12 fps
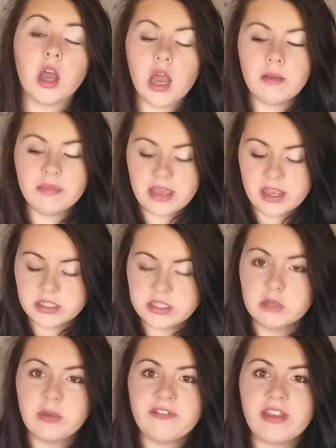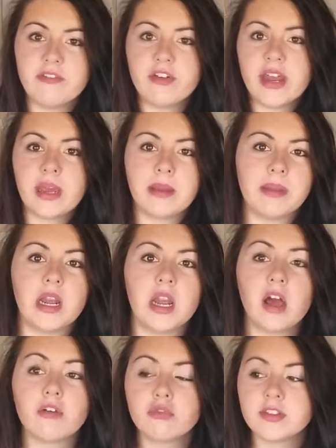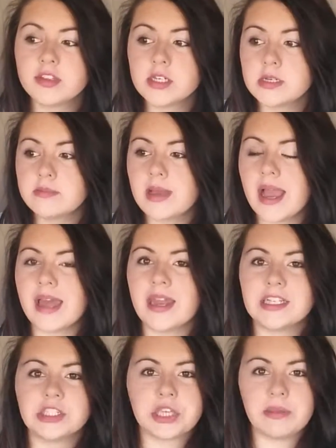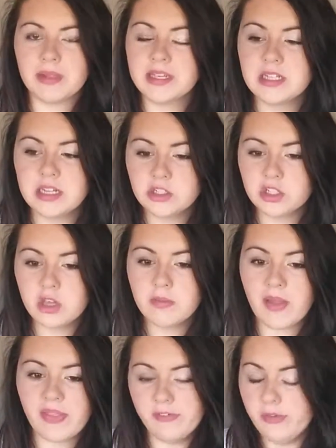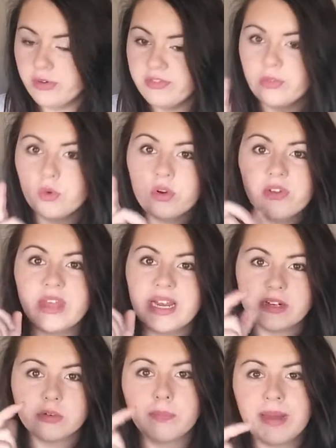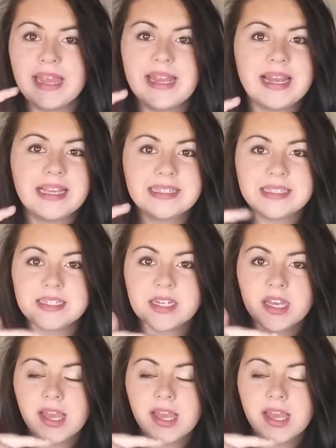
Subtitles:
they're still my favourite and I'm in love with them and I just keep listening to them and they're all on their little playlist